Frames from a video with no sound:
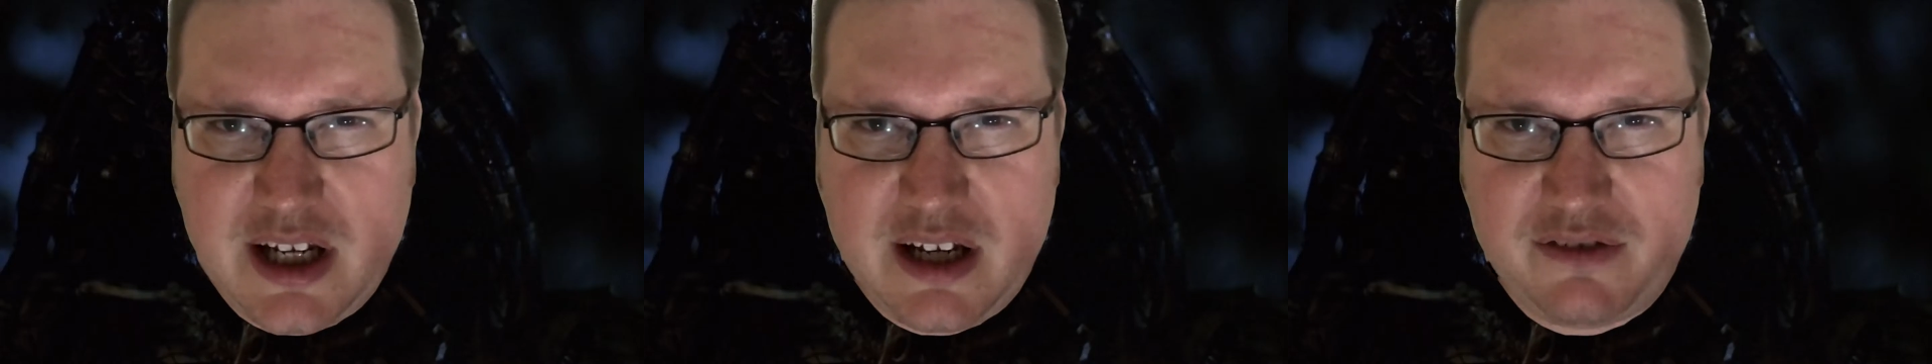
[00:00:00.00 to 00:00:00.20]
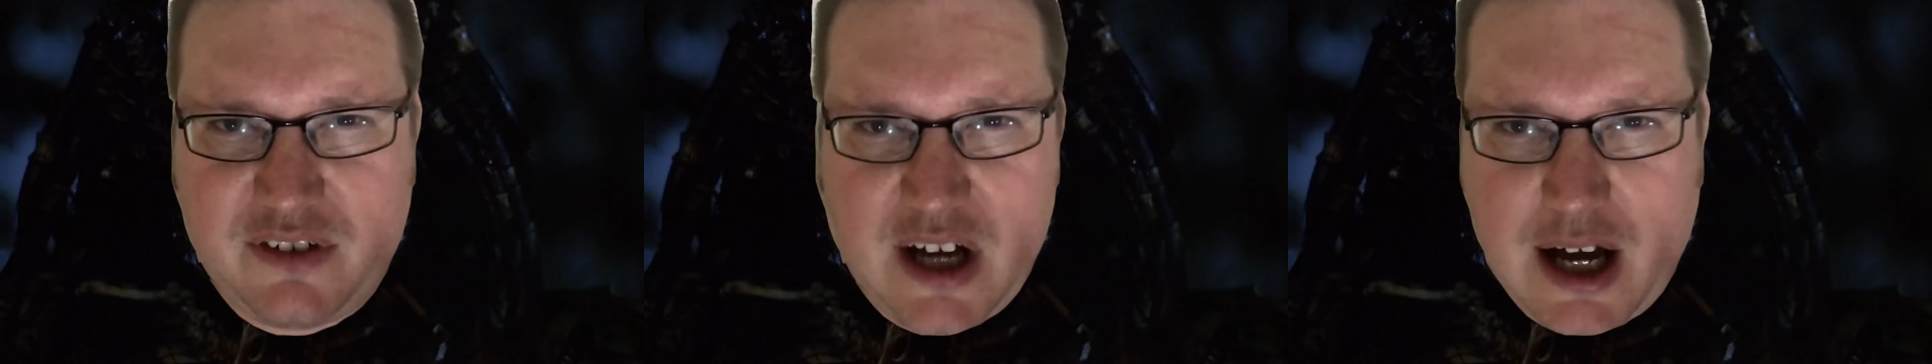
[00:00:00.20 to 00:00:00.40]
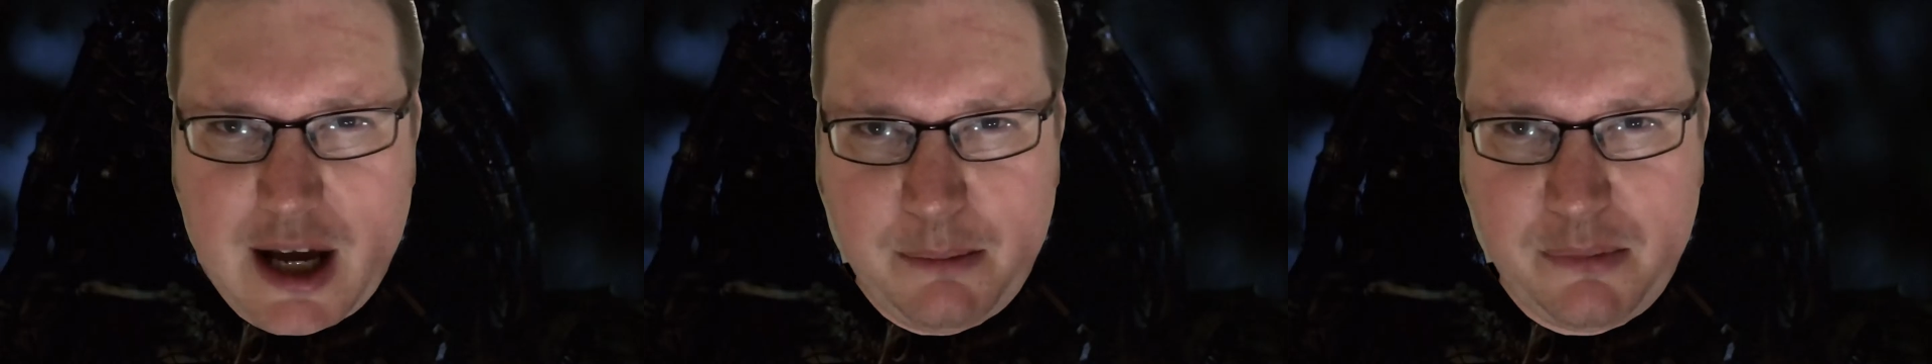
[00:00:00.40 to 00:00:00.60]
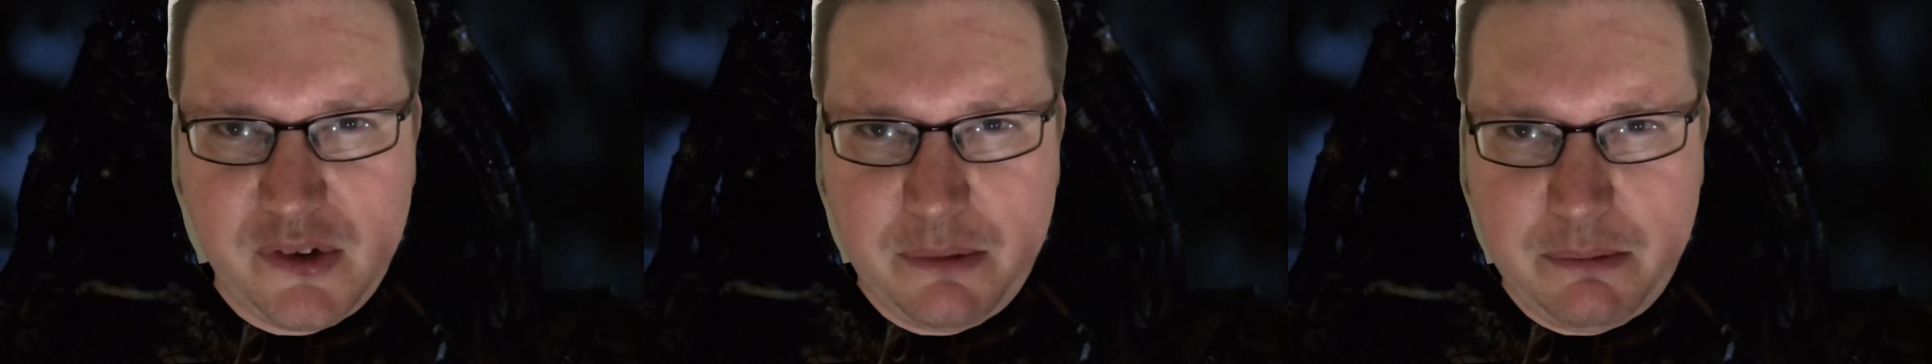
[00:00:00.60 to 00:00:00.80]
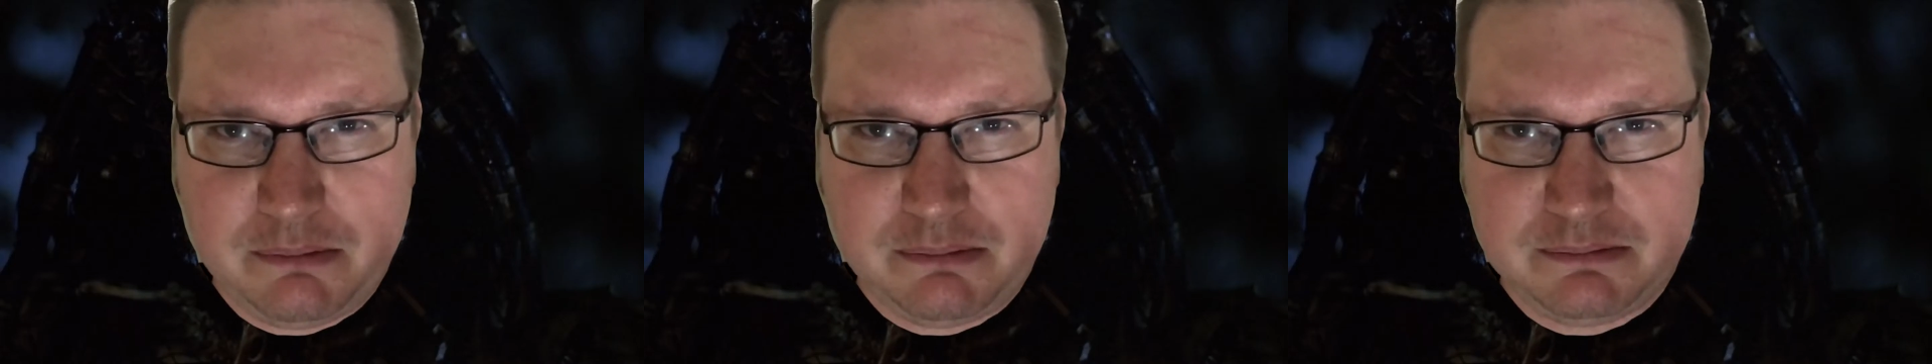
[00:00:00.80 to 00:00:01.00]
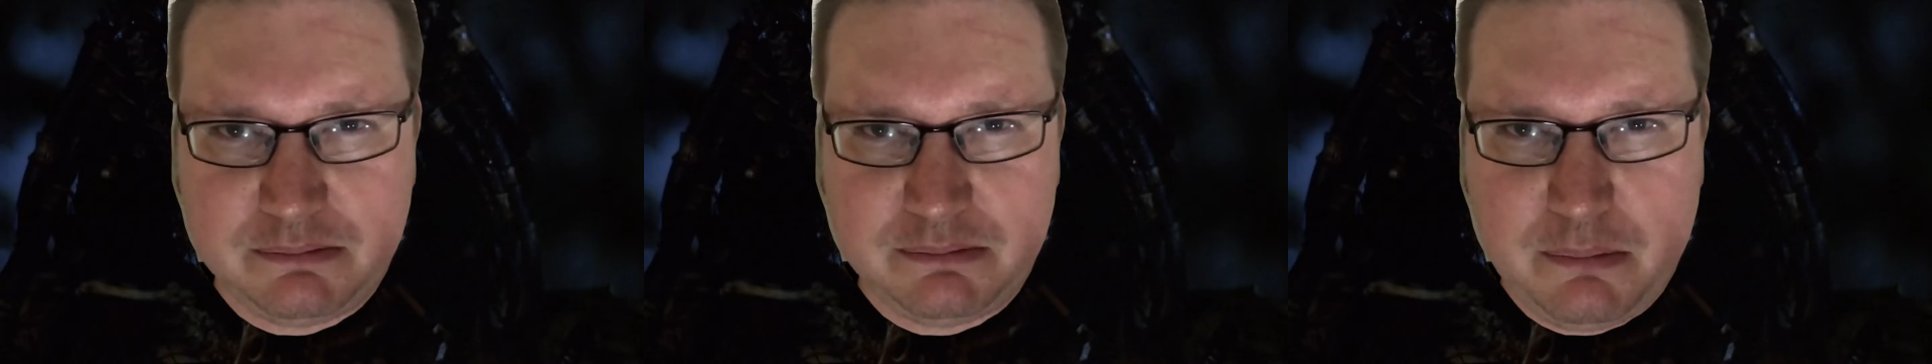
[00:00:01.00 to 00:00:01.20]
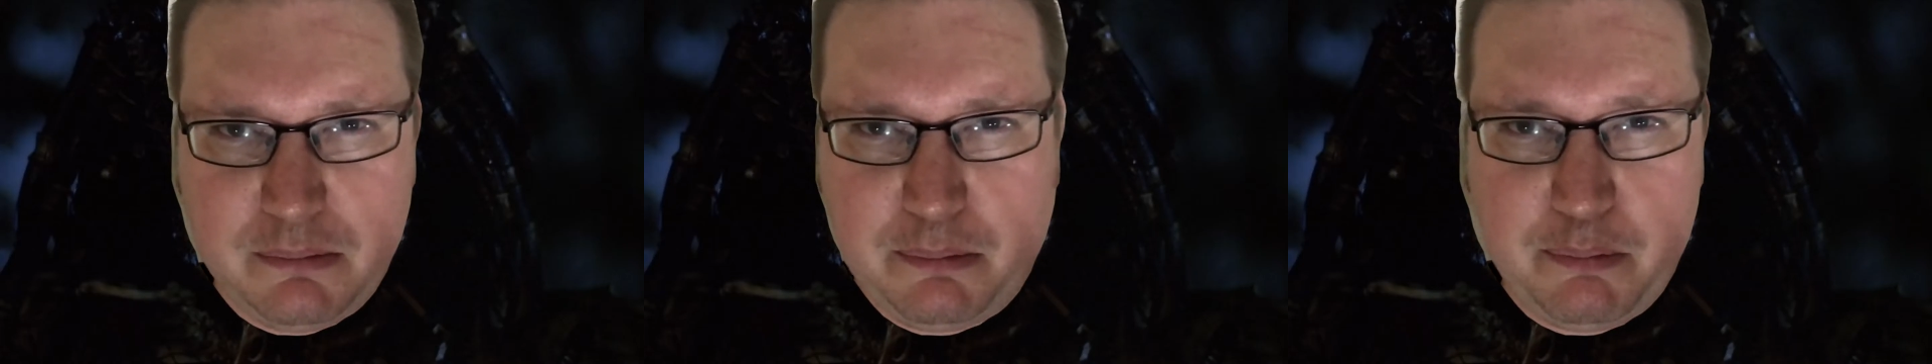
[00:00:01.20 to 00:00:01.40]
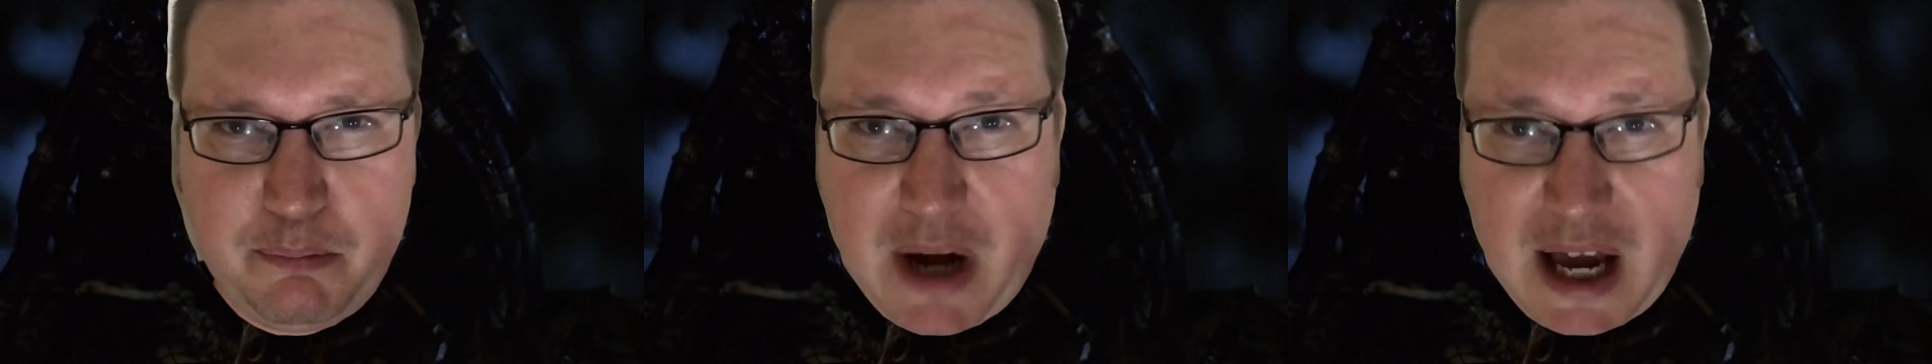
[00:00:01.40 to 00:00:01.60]
of times.
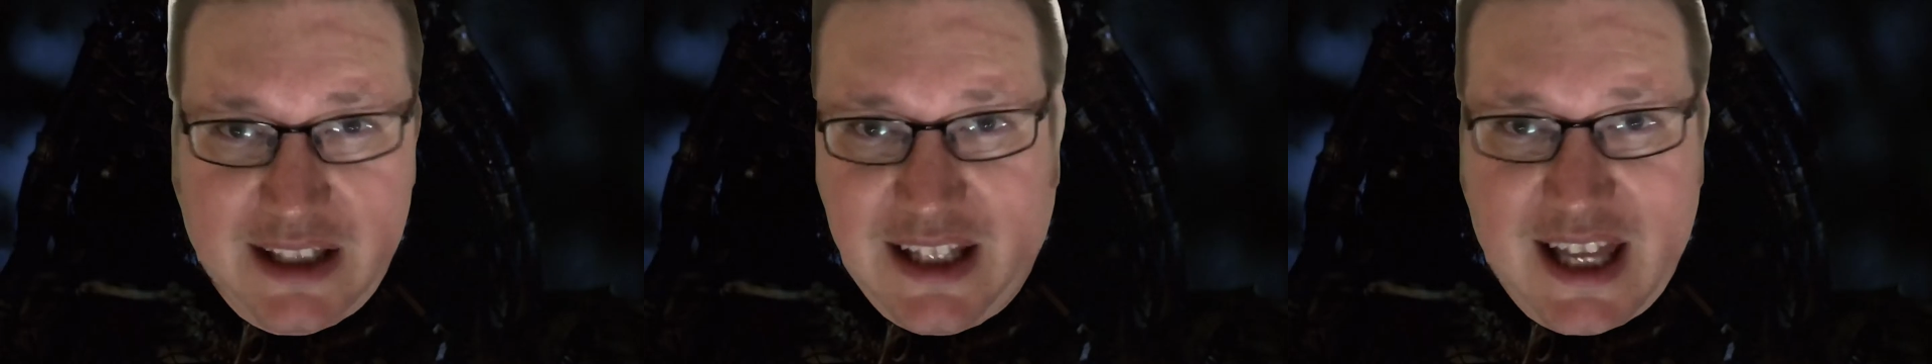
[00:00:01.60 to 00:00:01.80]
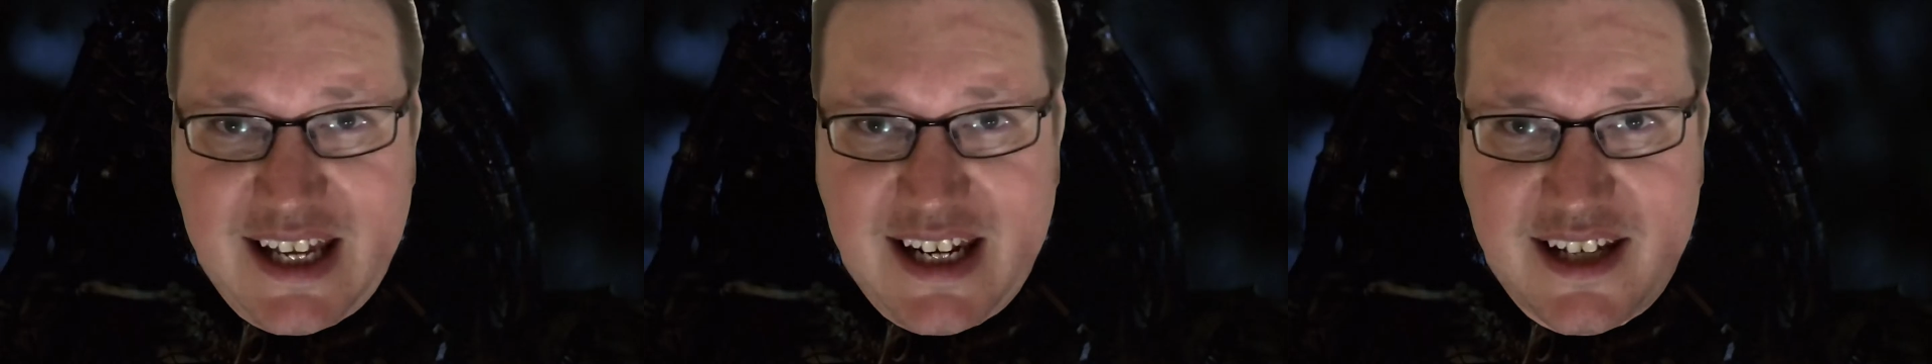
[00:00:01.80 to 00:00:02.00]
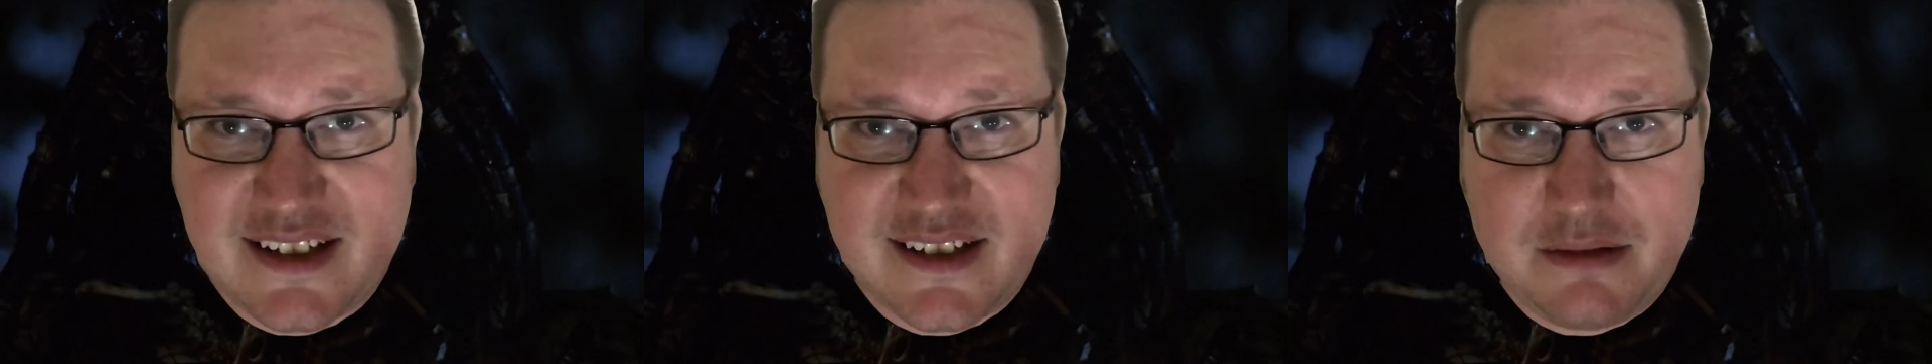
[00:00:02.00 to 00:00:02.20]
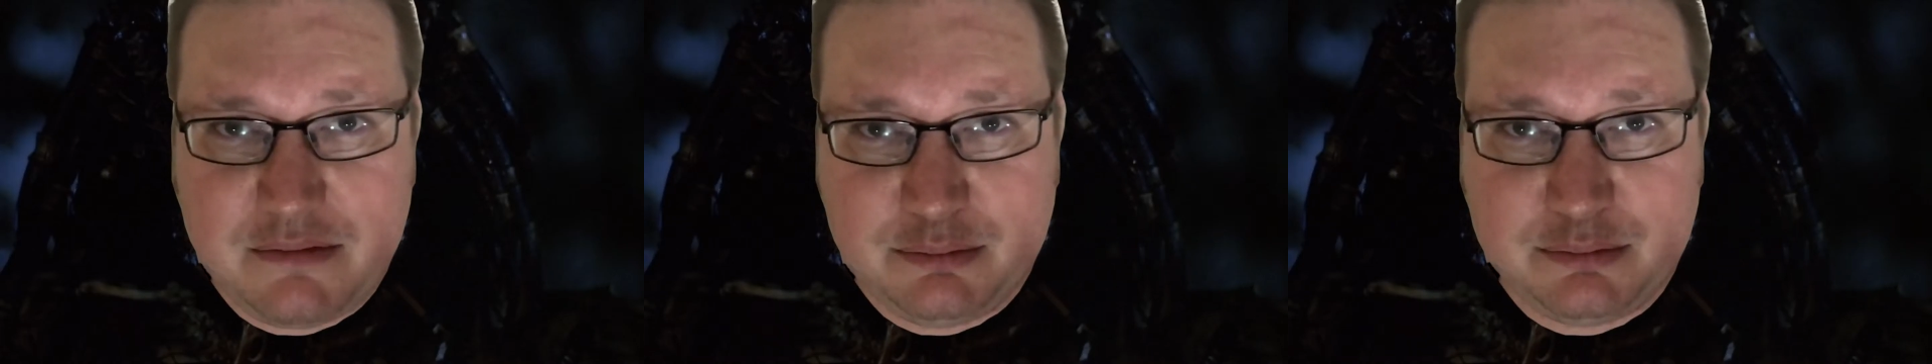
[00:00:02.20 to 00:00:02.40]
By ladies.